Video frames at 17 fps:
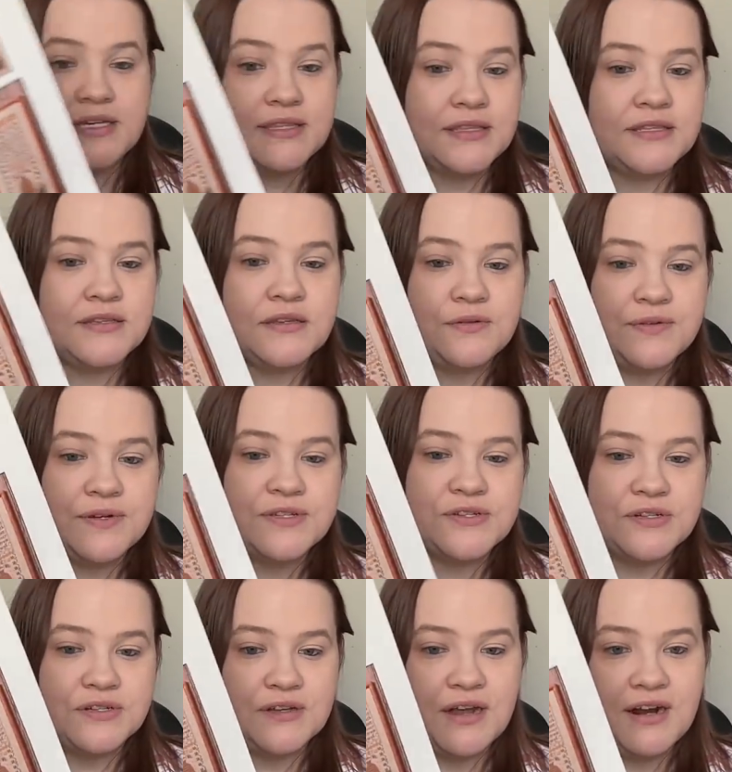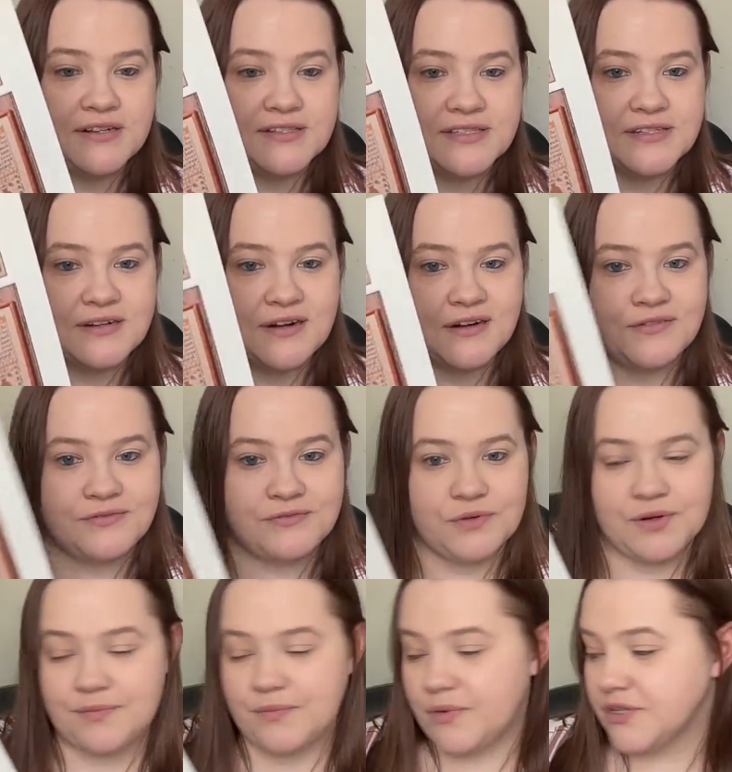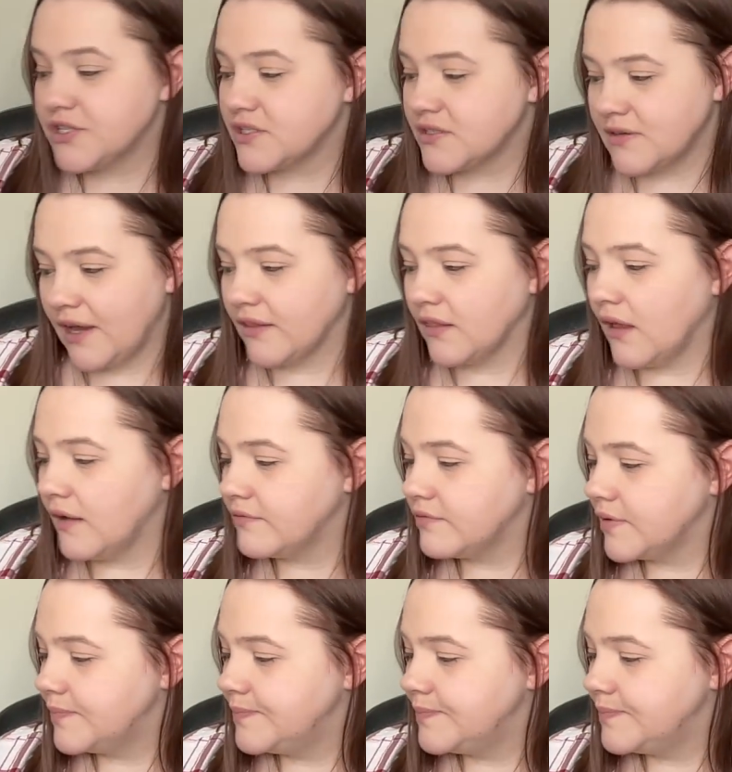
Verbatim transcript: in original cardstock form, which I love.